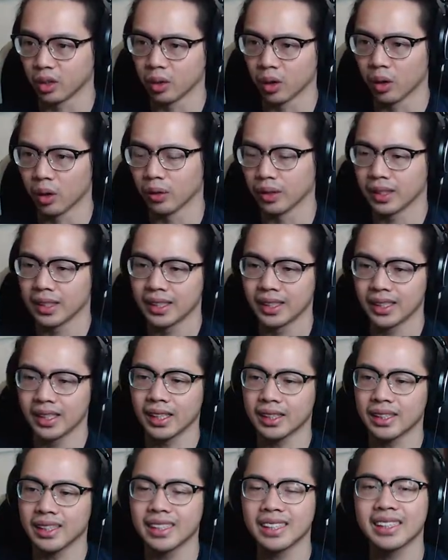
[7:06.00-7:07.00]
grown. He
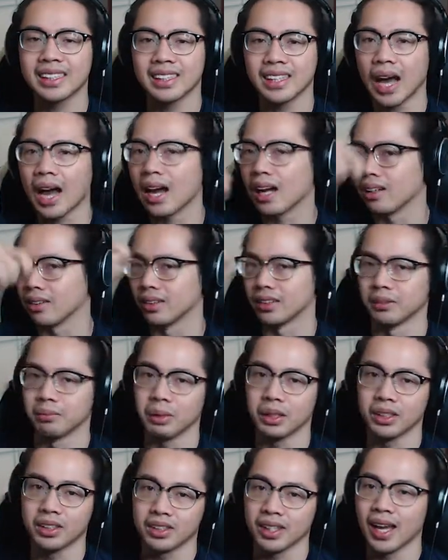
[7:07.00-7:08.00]
actually styled his
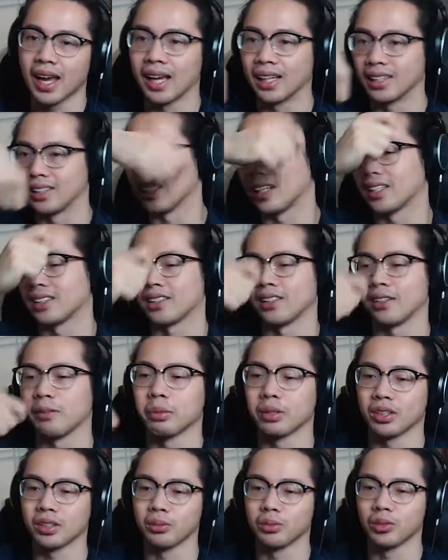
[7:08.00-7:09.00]
mustache. He actually
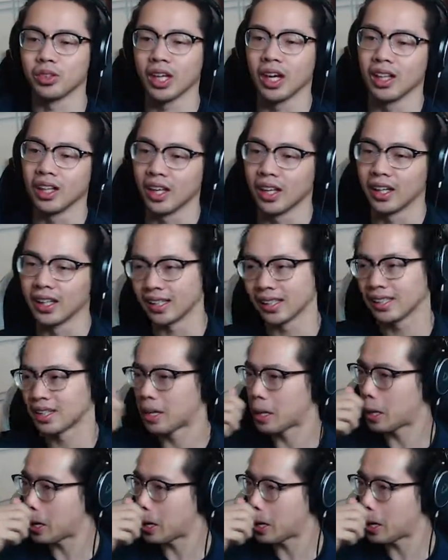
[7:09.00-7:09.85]
put some gel on it.